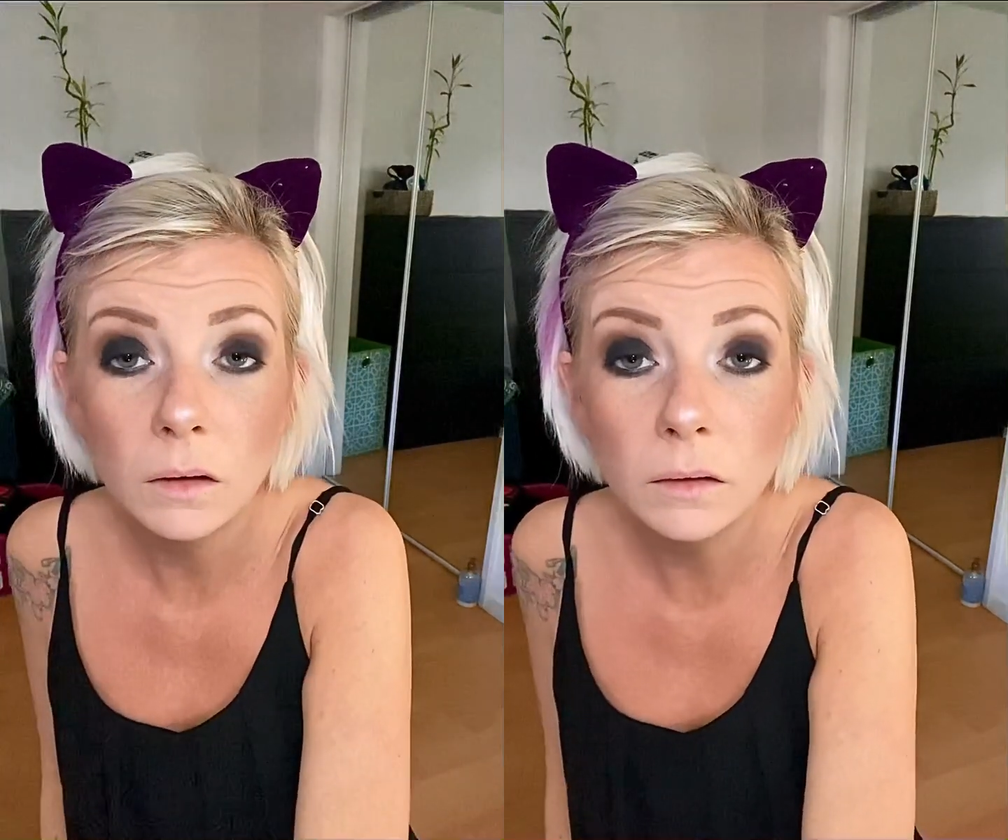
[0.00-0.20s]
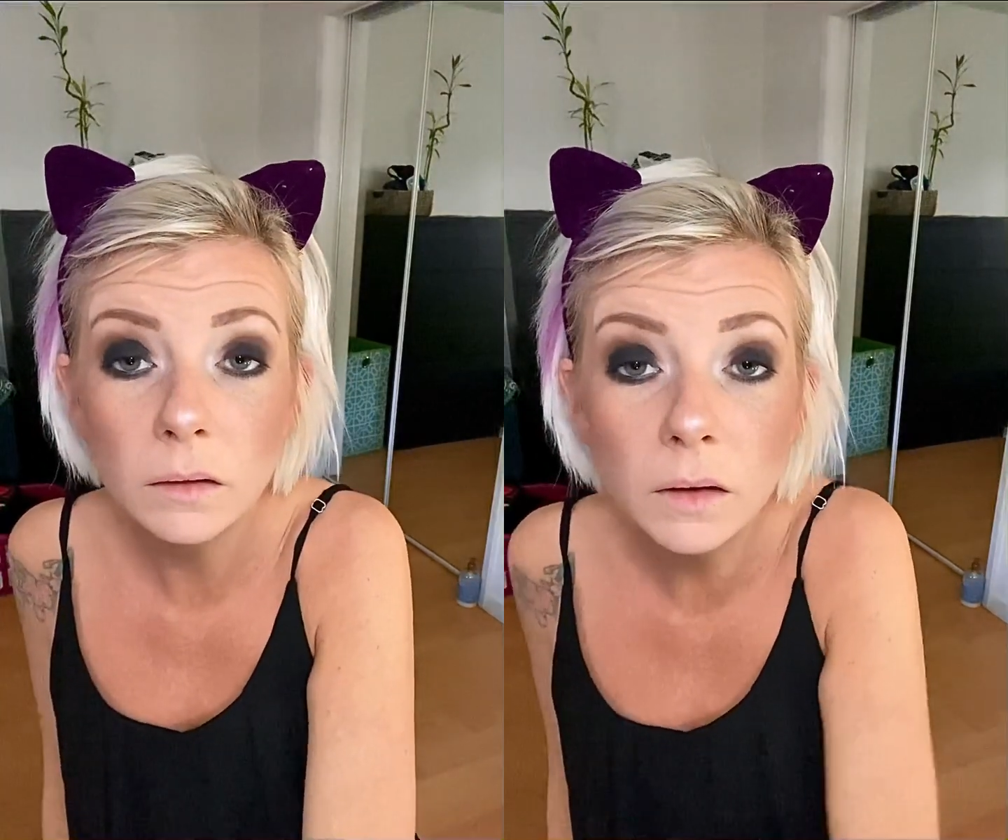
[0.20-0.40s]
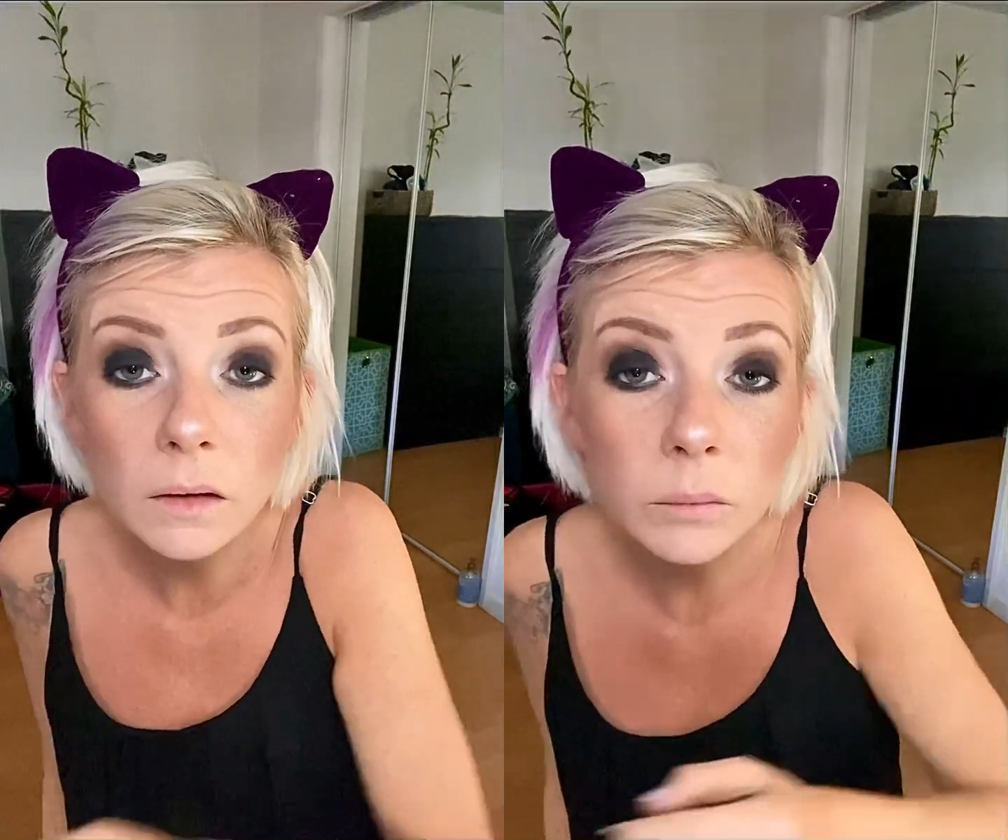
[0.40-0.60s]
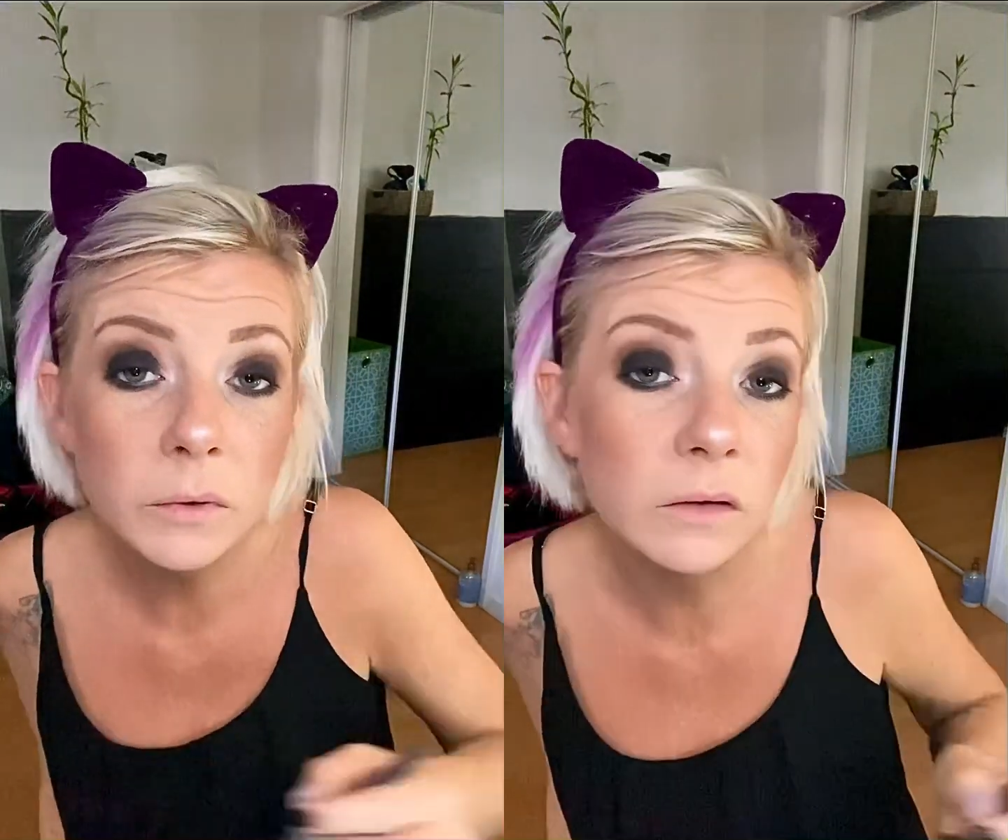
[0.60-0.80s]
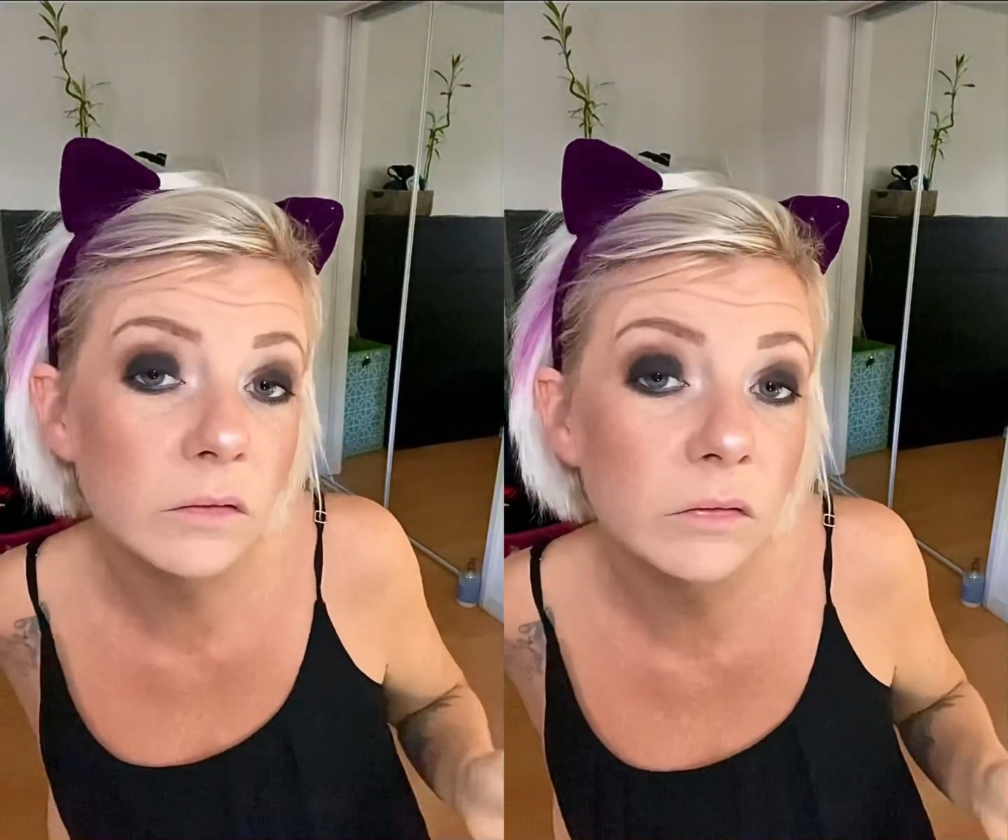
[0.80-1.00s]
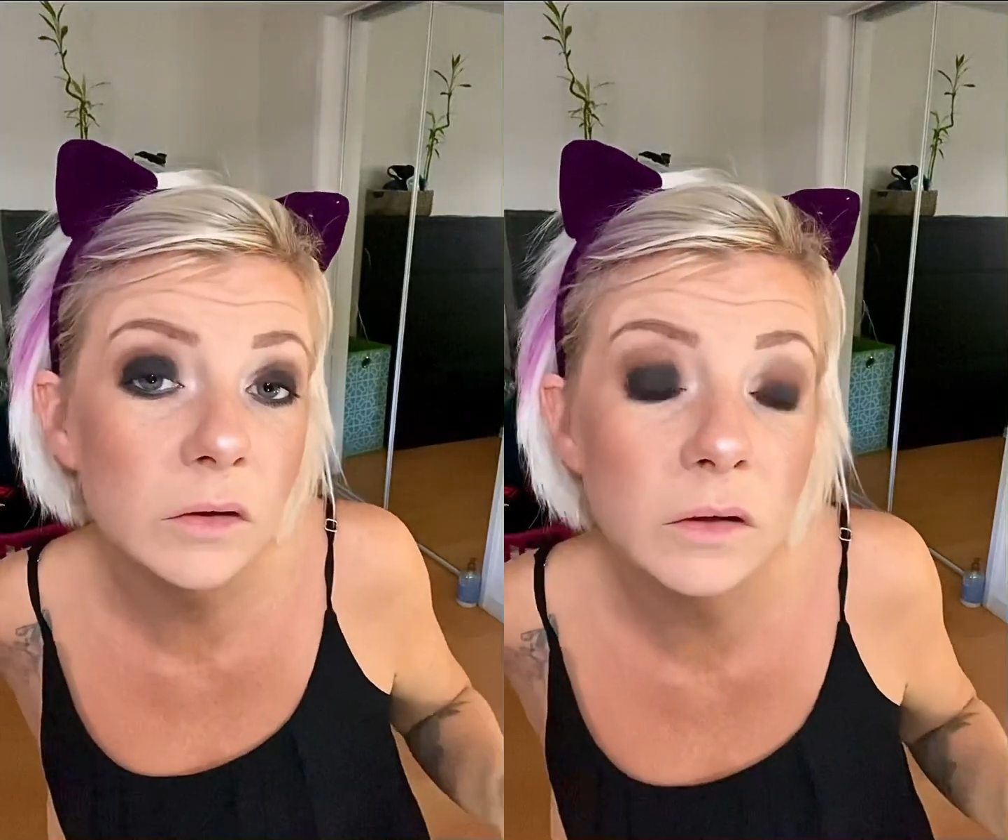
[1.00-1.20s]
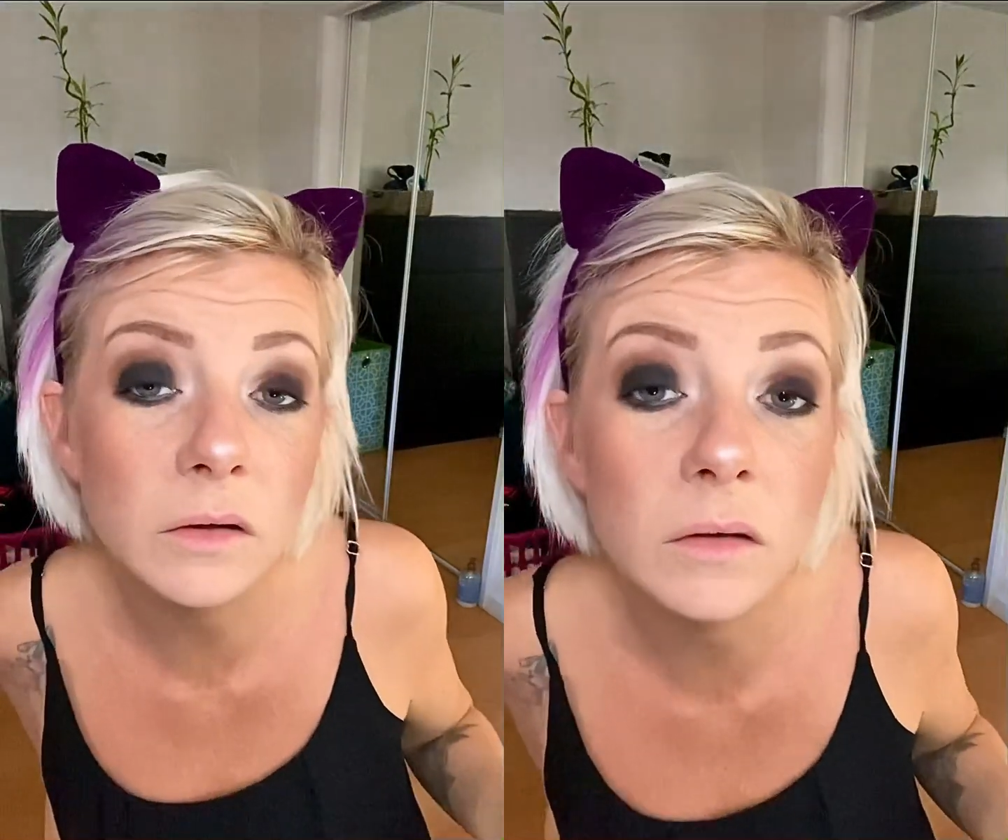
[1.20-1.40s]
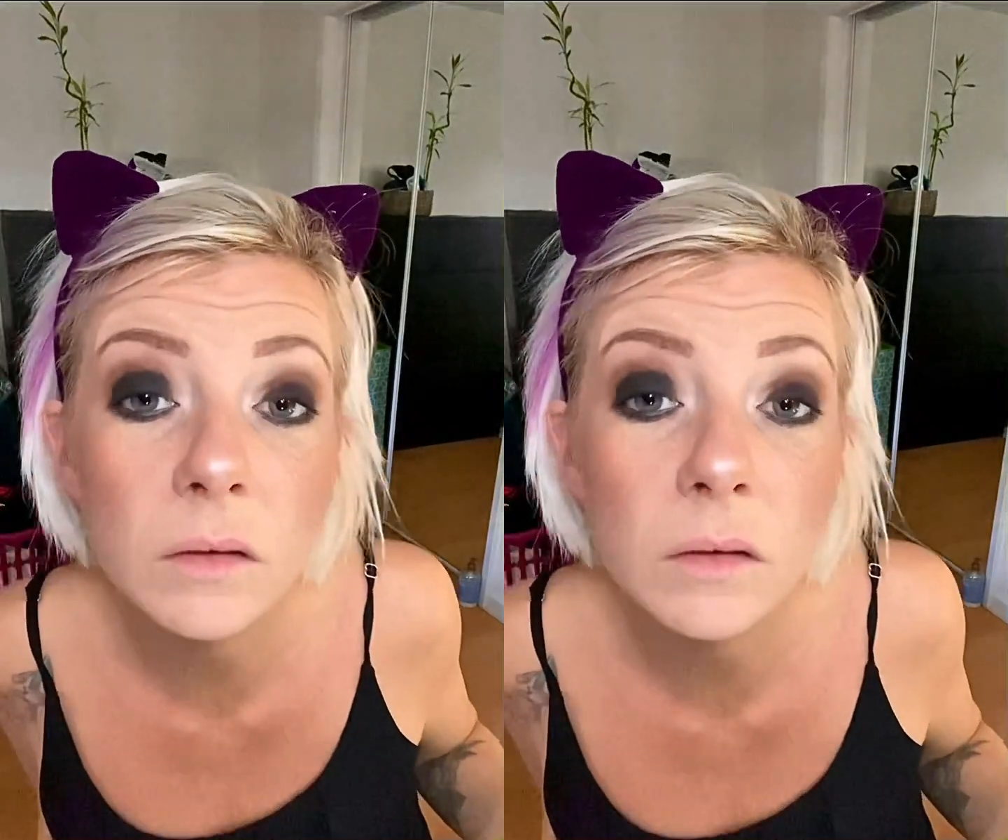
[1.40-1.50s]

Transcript: a little bit easier.